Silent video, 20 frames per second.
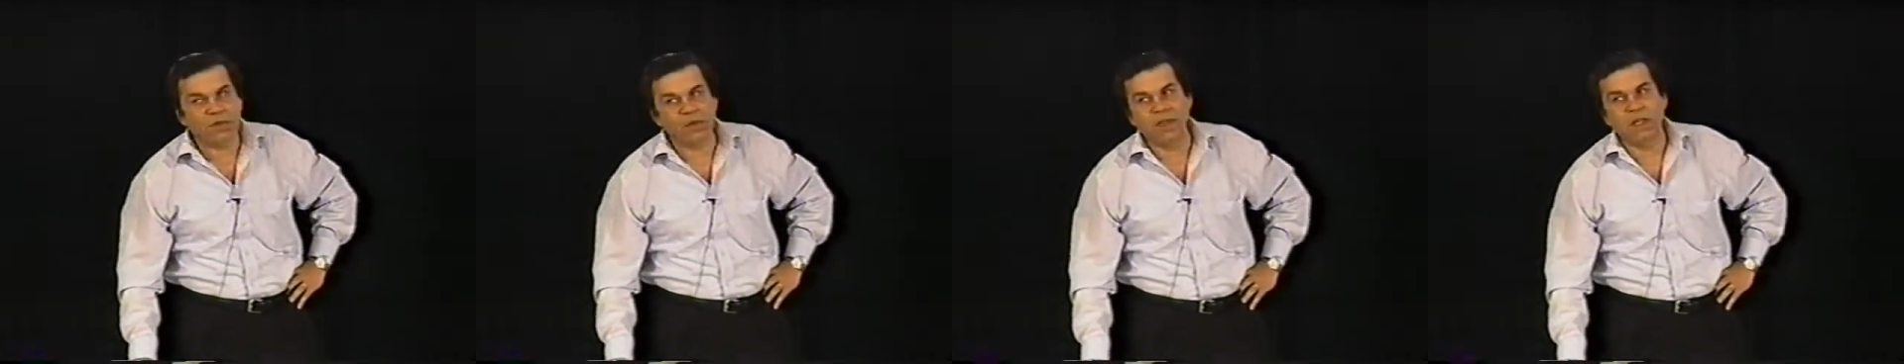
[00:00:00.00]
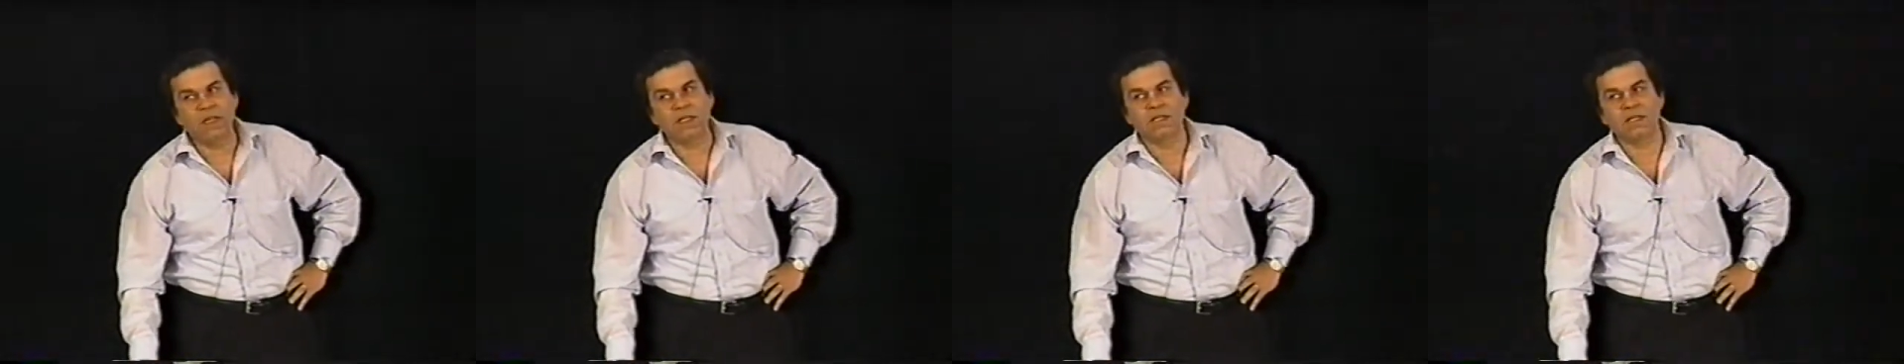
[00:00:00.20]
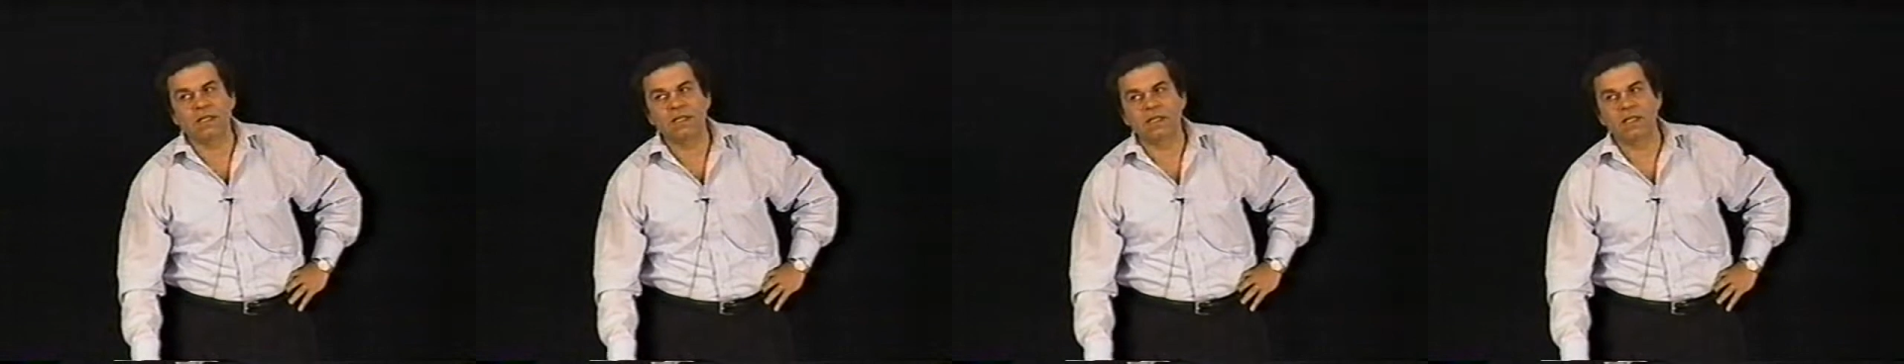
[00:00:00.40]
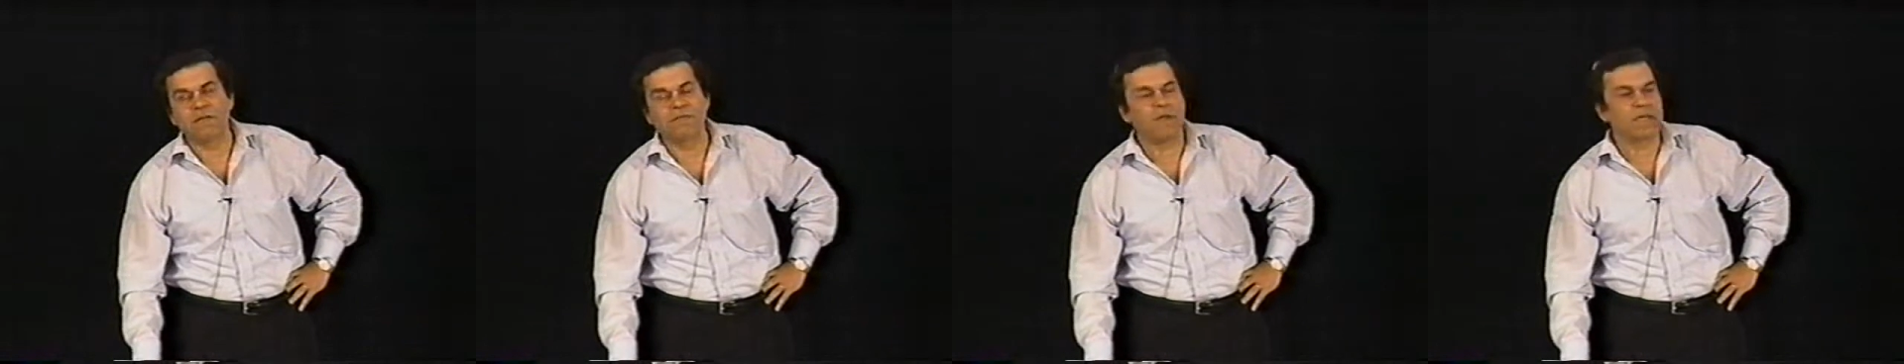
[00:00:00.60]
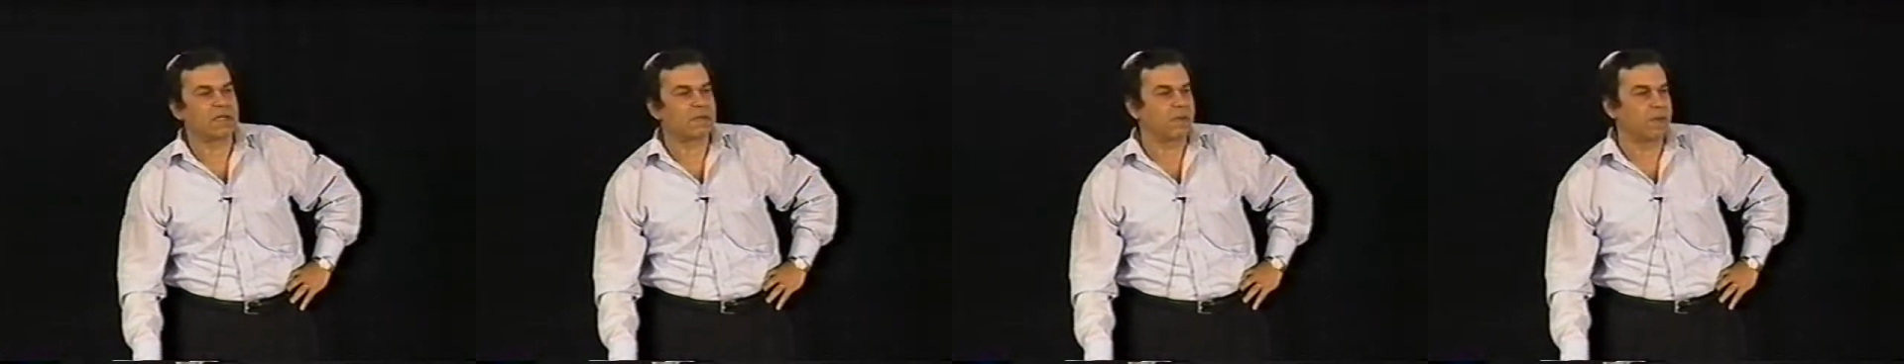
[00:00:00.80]
things in the
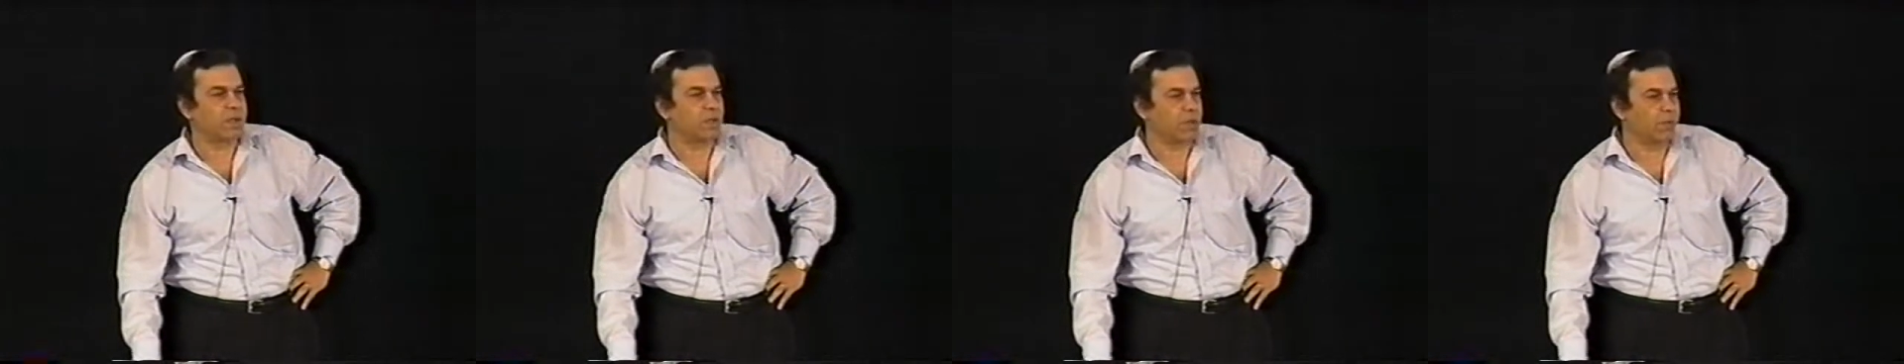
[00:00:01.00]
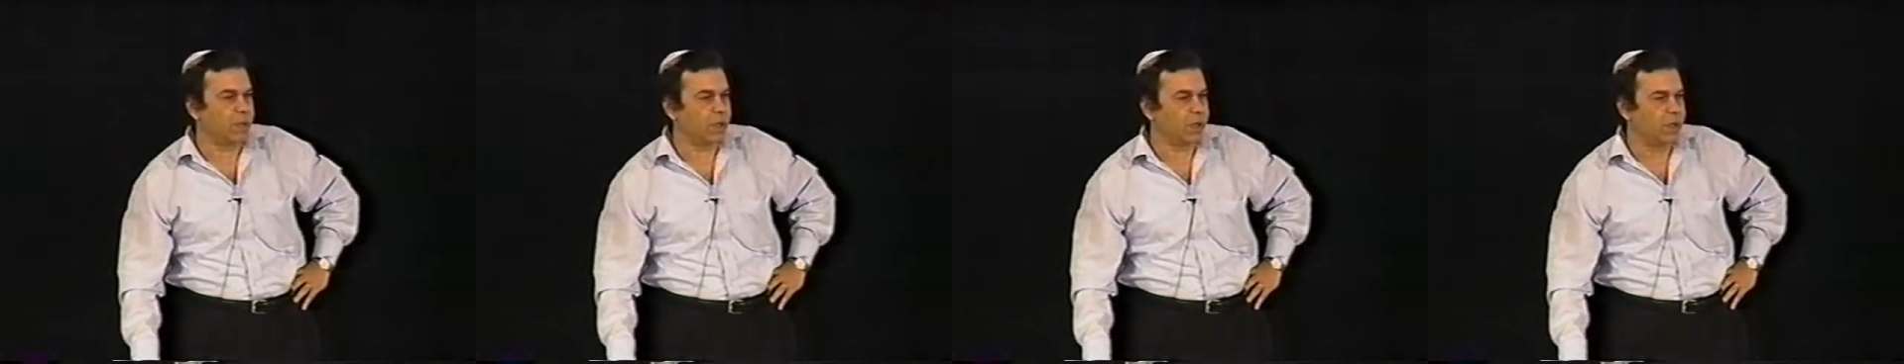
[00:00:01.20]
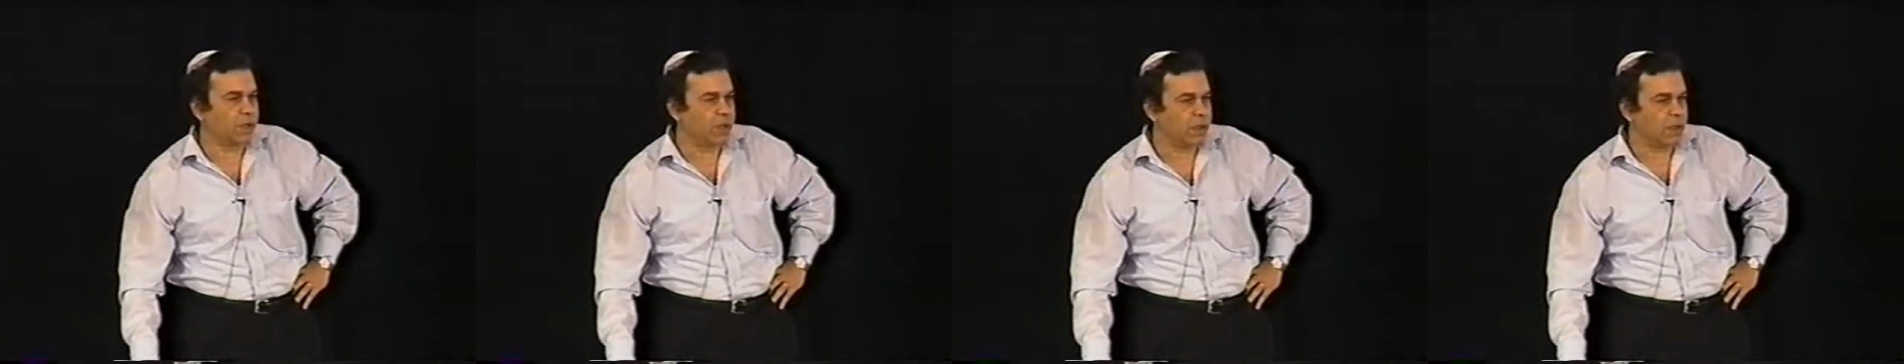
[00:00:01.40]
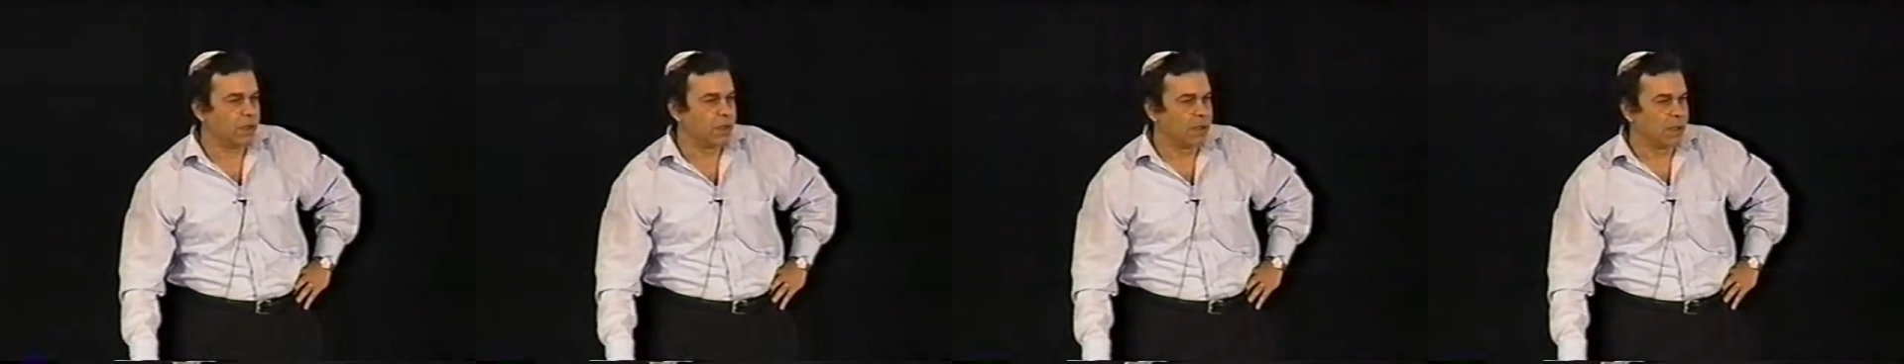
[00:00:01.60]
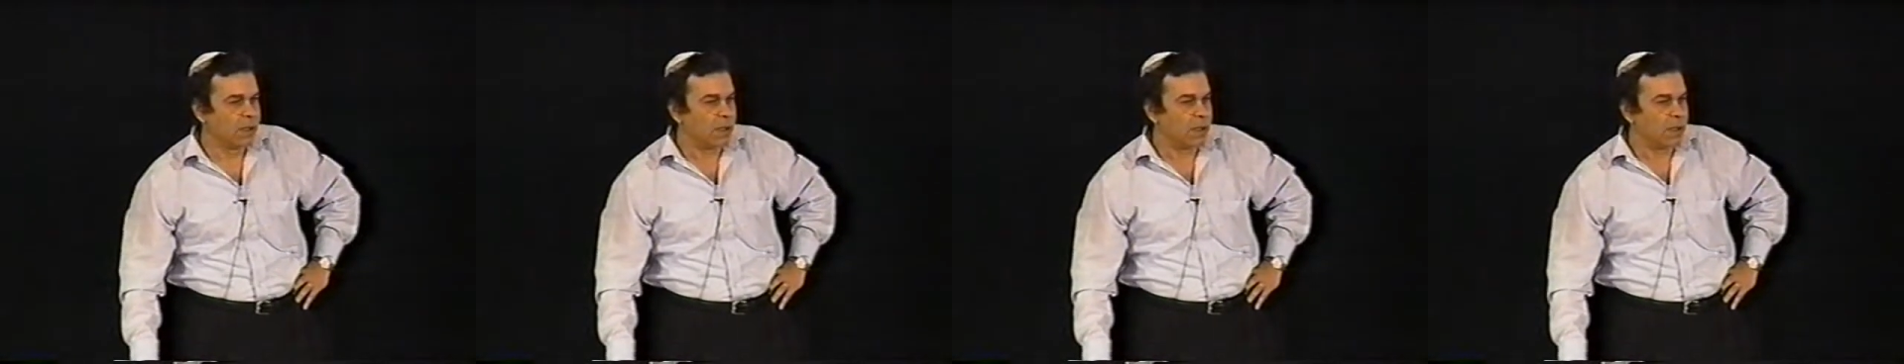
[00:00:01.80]
investment community,